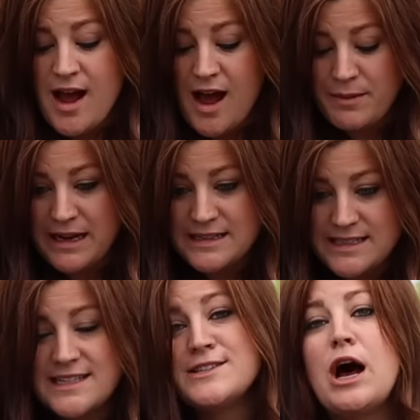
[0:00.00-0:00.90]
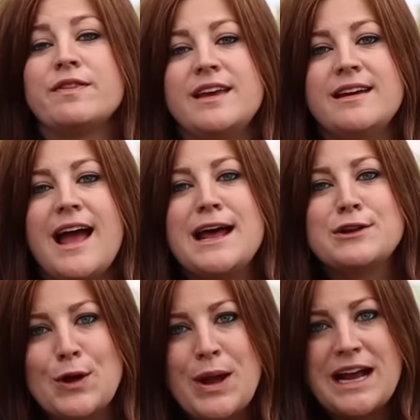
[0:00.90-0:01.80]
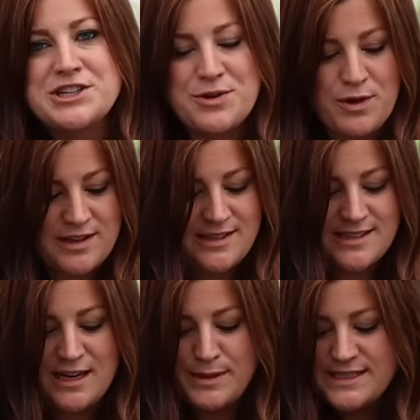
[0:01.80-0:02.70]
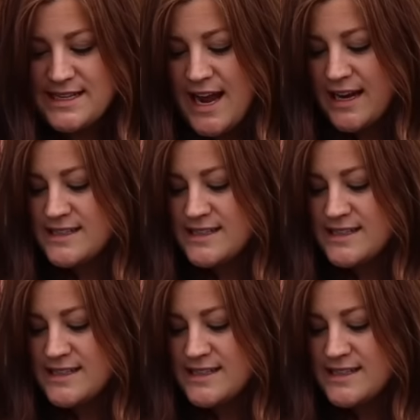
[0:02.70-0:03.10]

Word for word: uh, because this is not the end location where this is gonna be staying,